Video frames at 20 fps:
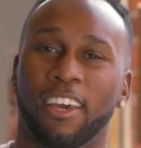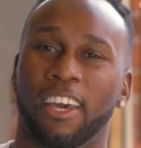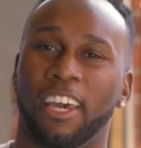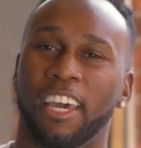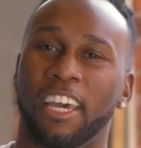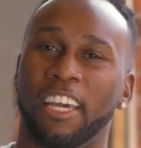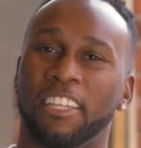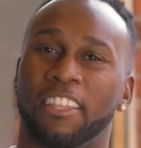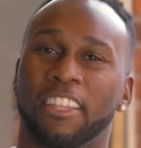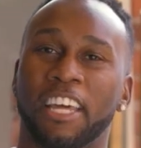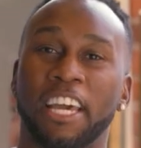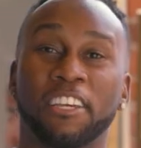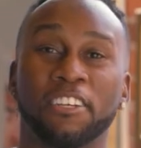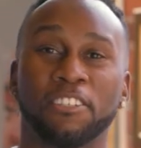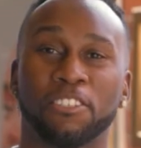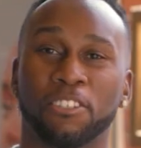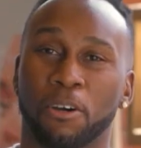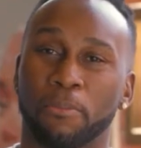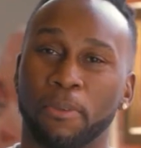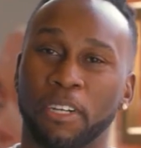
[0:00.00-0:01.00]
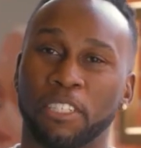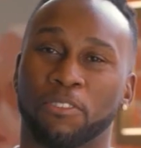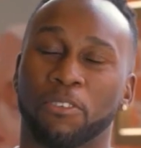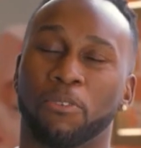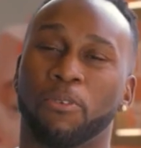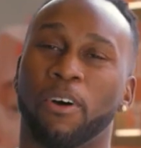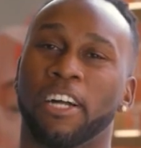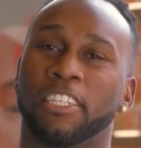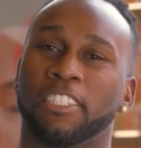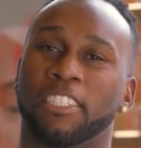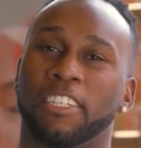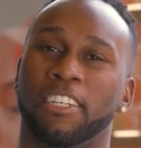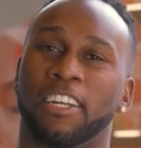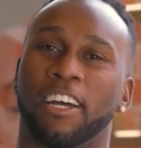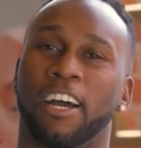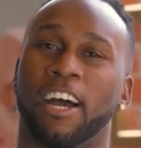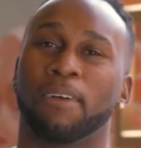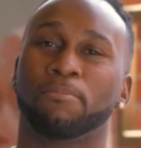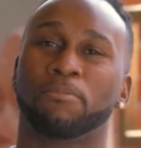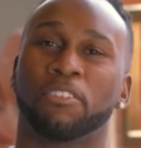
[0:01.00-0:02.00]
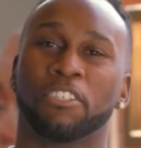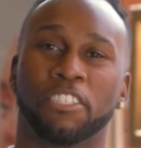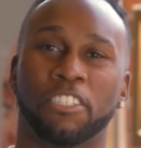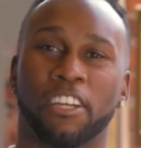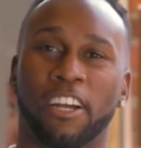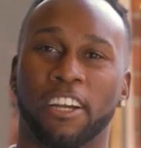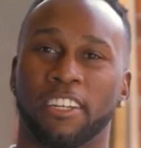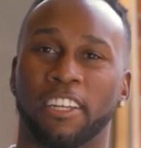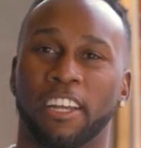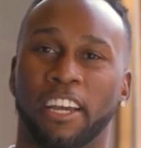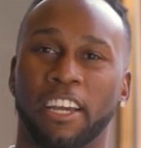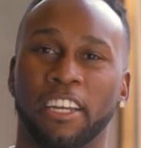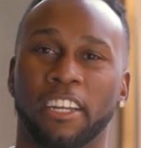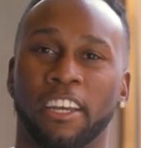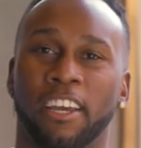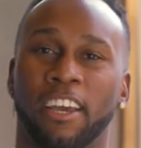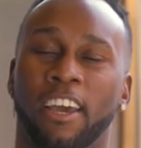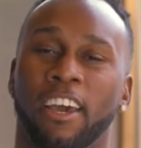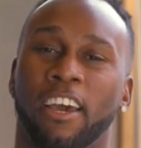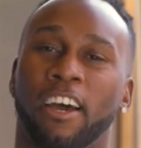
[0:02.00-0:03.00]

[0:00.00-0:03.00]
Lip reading: Hey, thank you so much for watching. I'm Tyshan Knight.